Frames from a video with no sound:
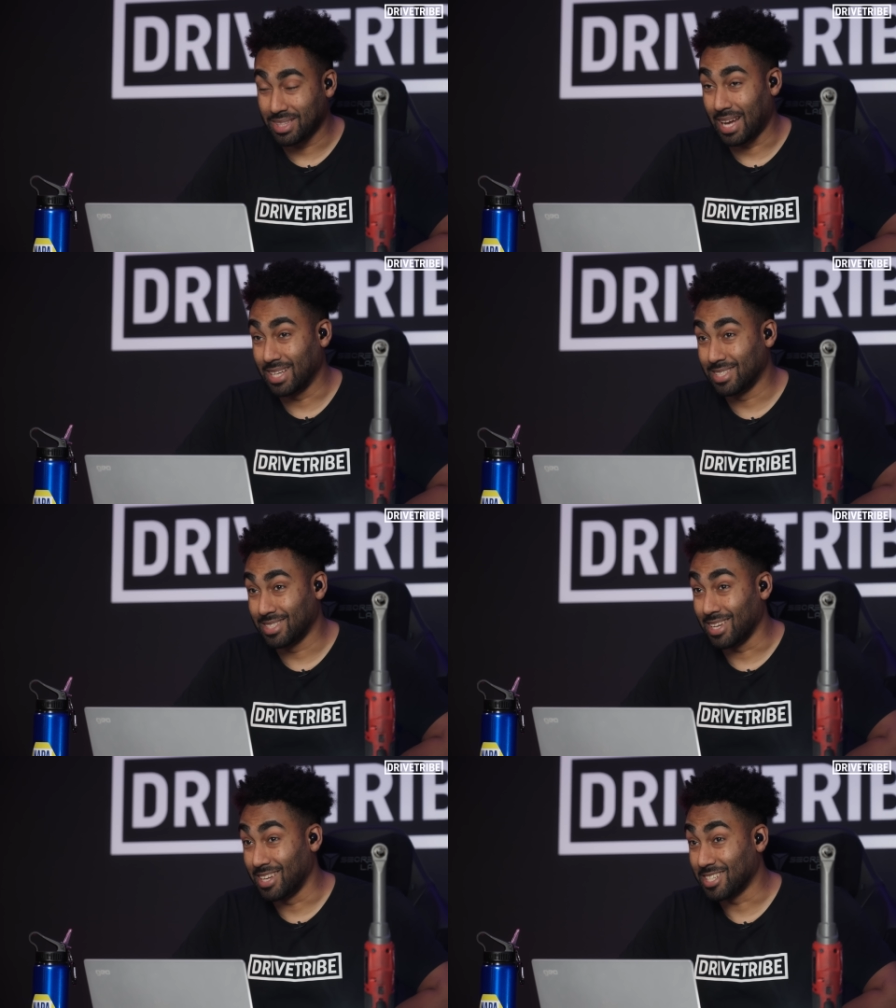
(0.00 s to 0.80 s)
that
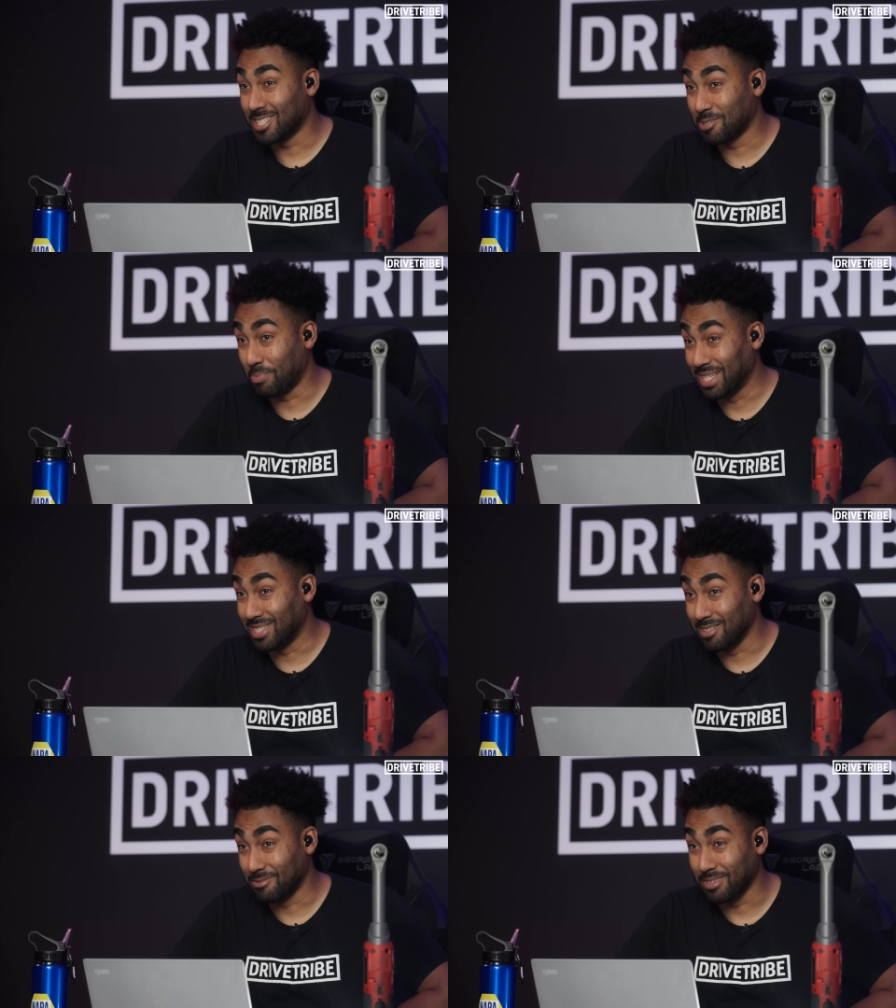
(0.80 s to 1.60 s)
is an
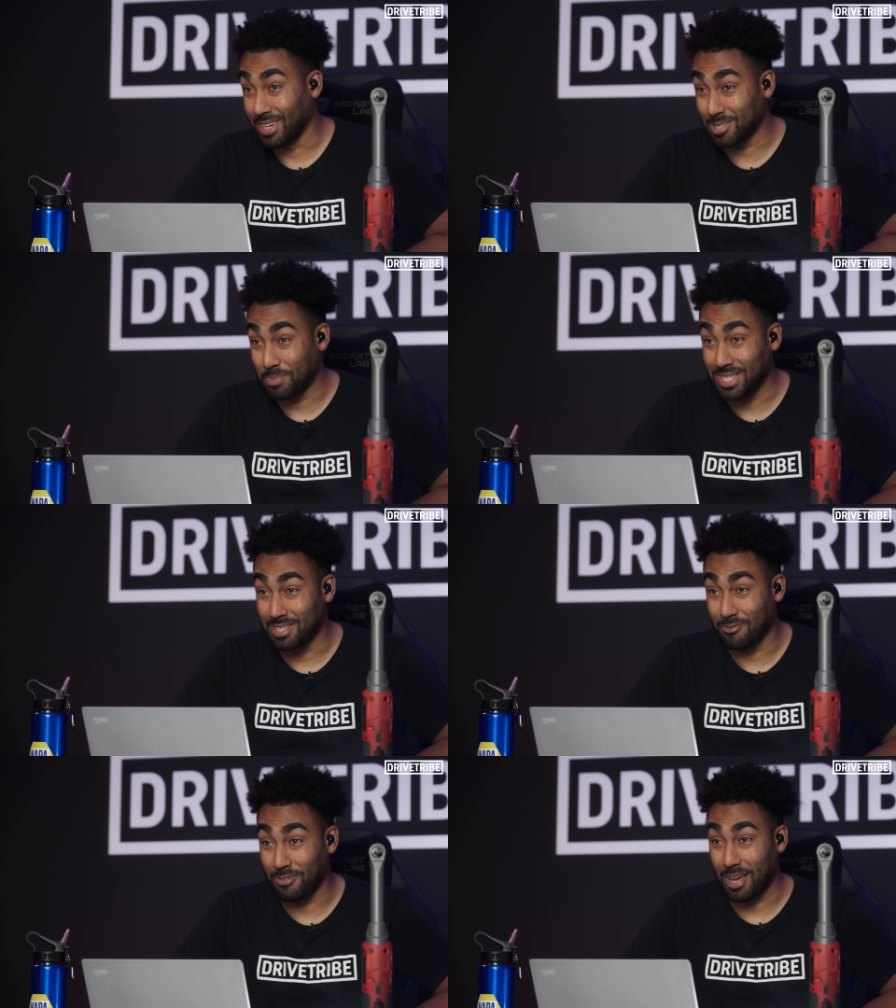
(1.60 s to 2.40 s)
expensive
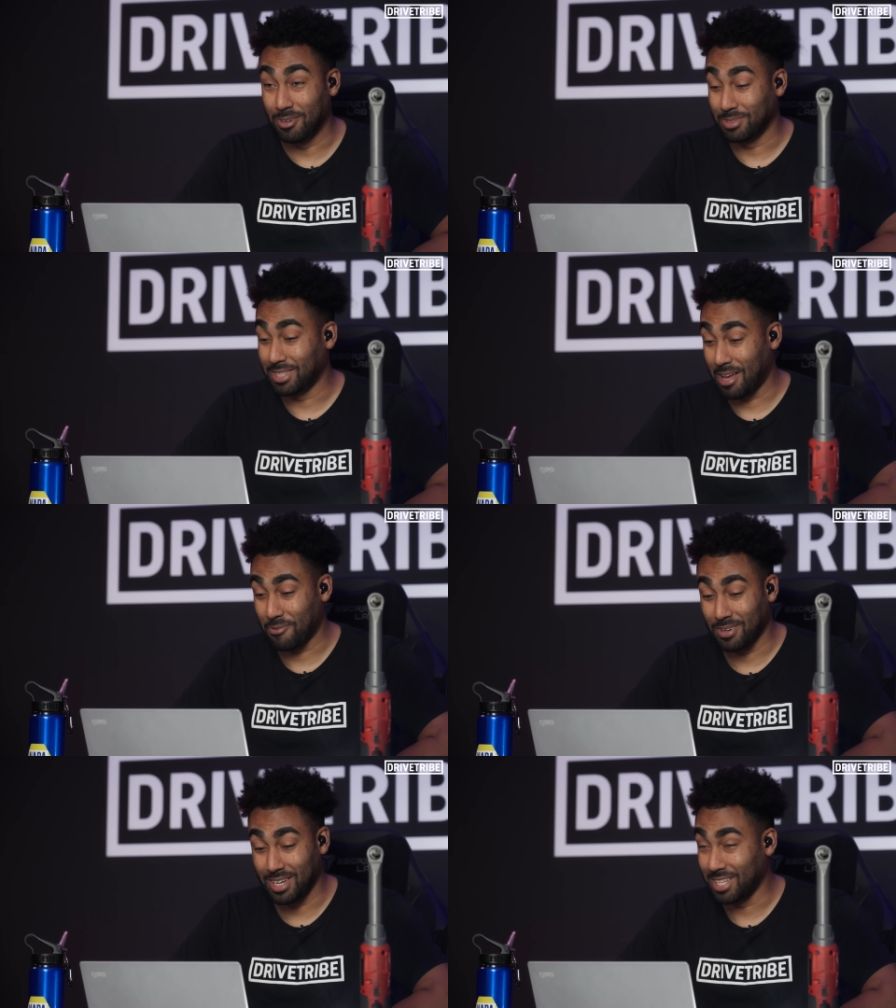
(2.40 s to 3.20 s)
fail.
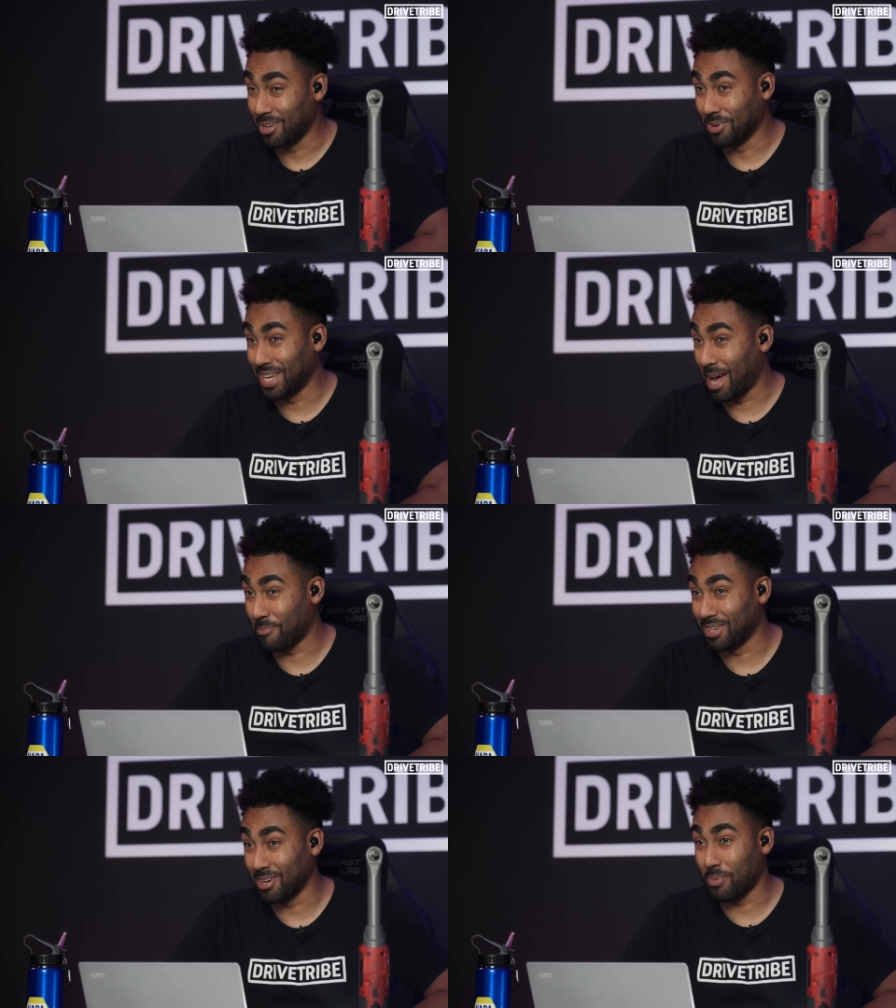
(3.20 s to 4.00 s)
Definitely don't want that
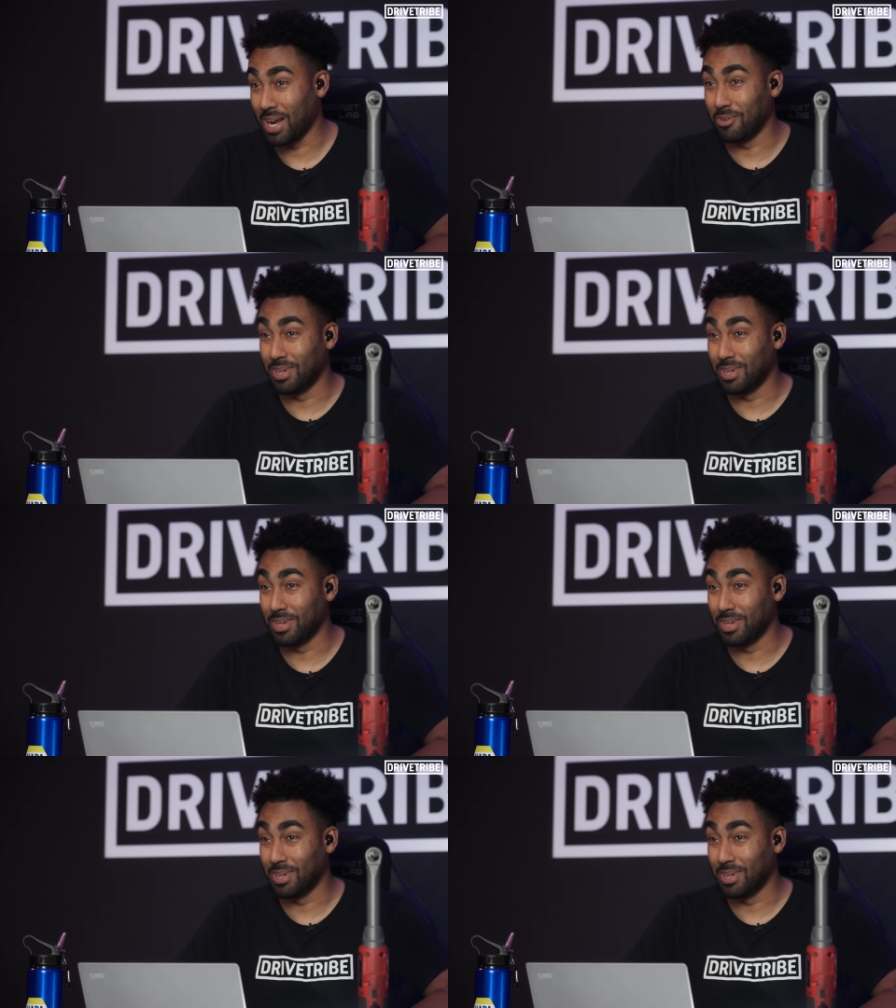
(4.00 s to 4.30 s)
happening on a brand new